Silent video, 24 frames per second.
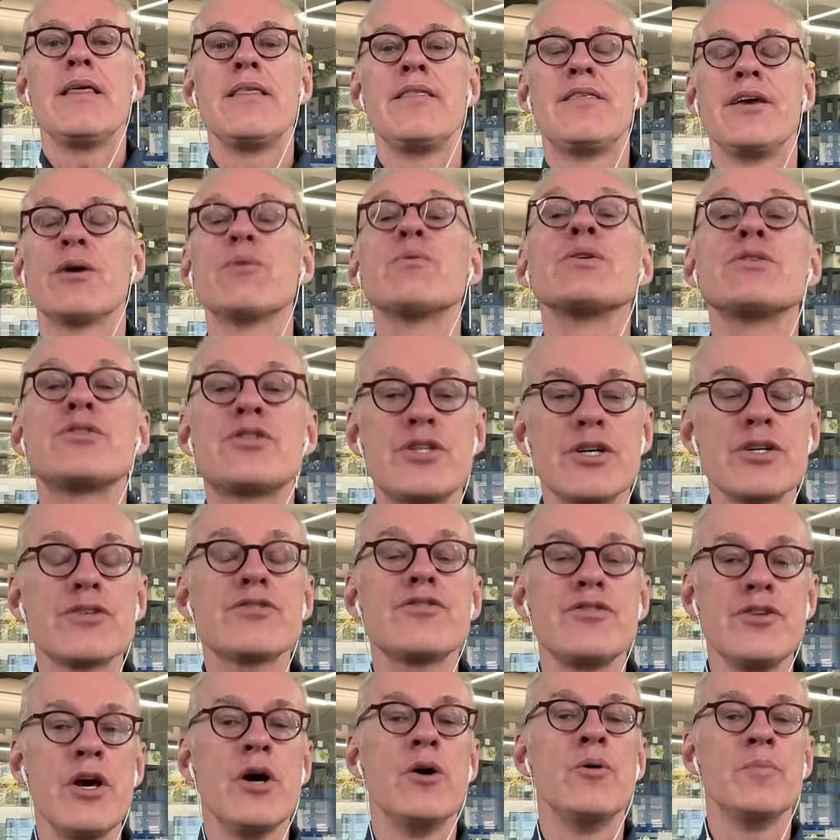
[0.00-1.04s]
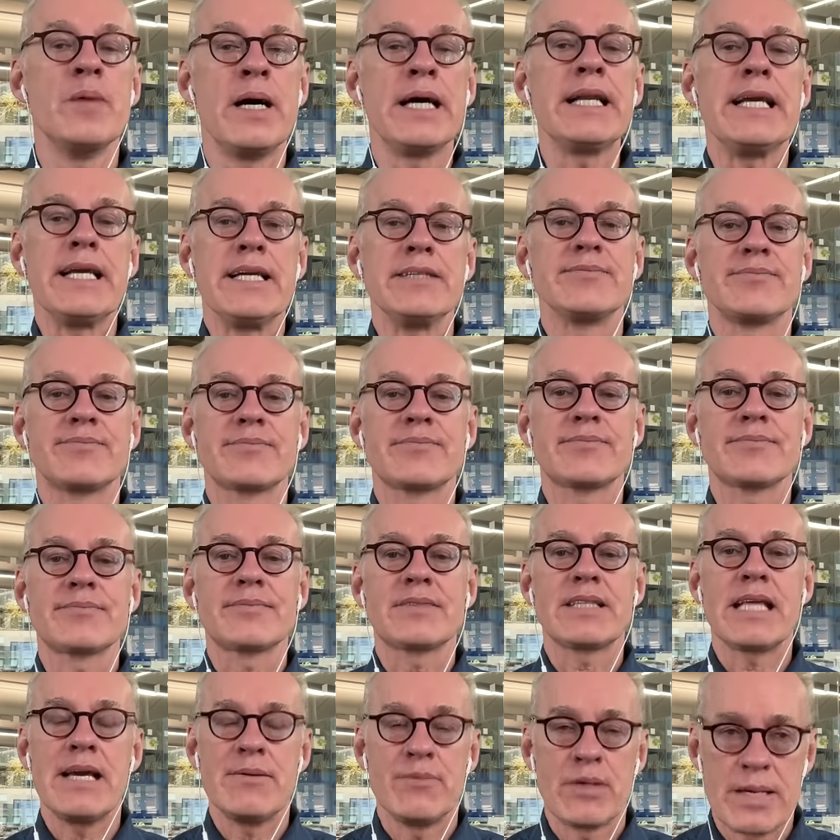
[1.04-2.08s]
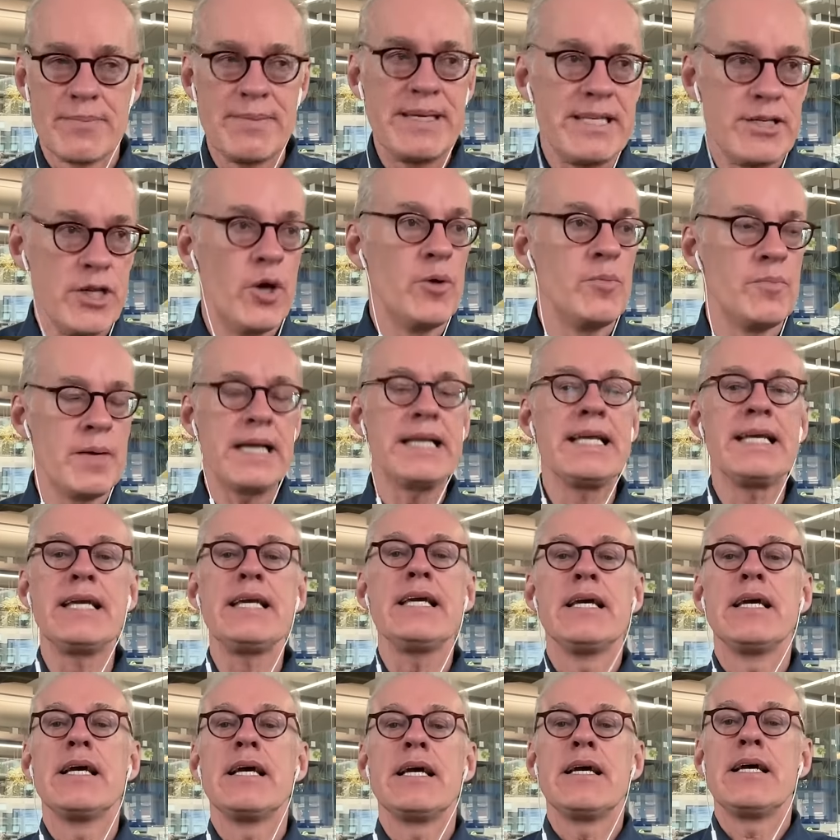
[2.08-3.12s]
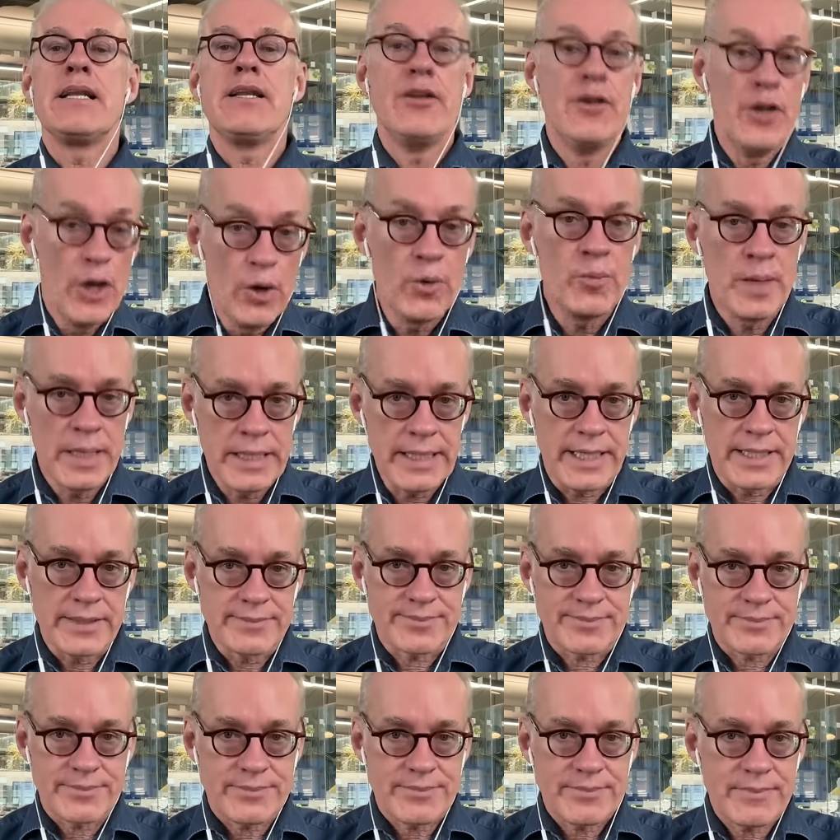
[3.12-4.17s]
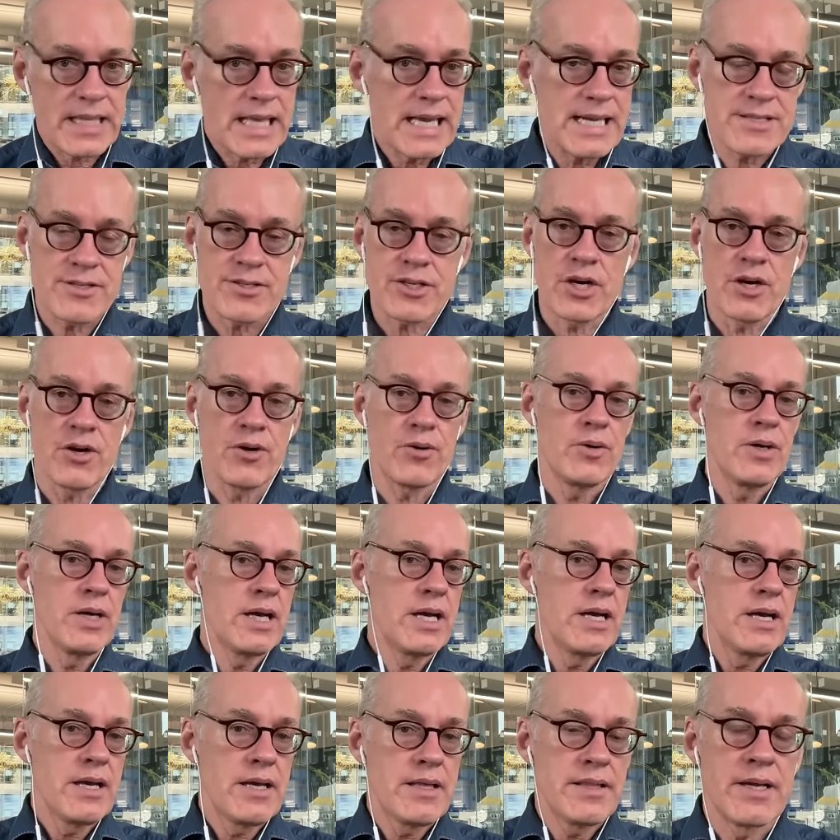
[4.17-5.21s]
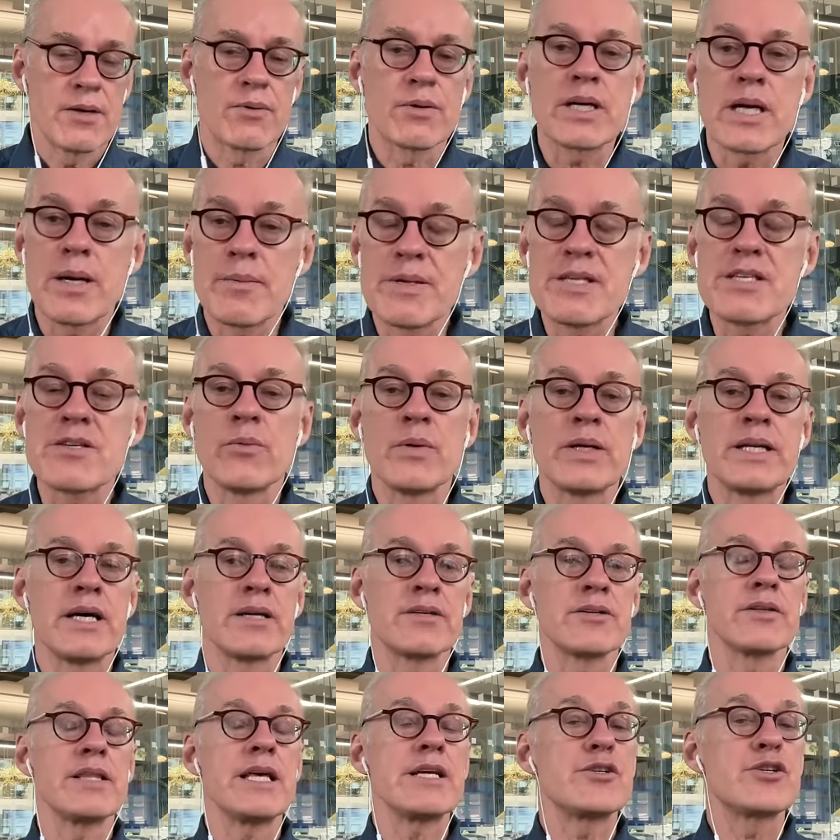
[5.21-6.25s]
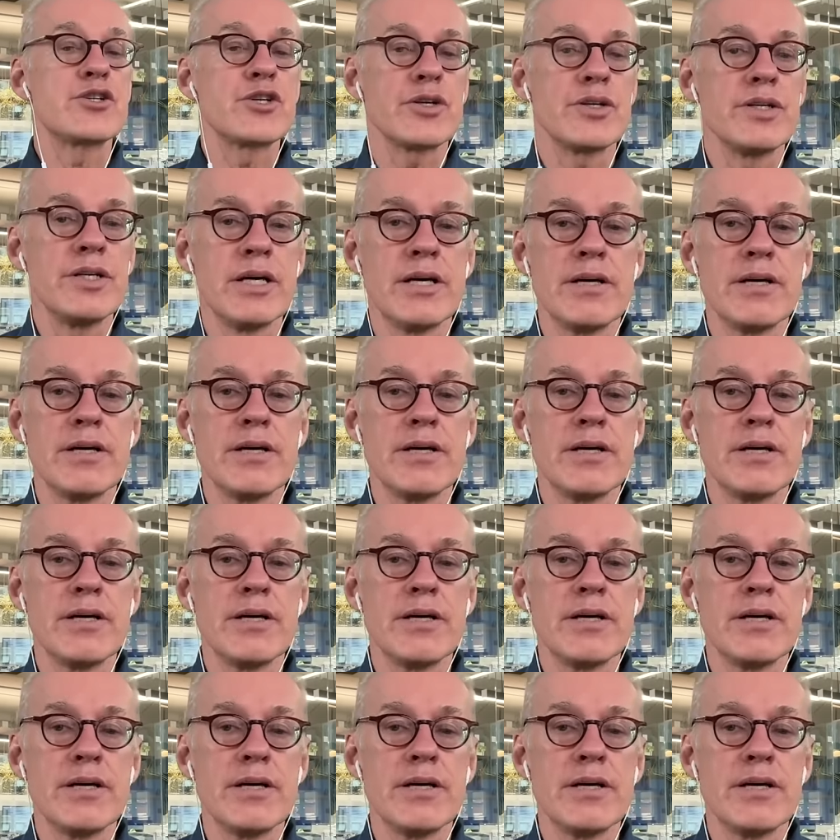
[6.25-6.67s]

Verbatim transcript: there was just no money. And when I mean no money, no money. And so there were companies that went under that shouldn't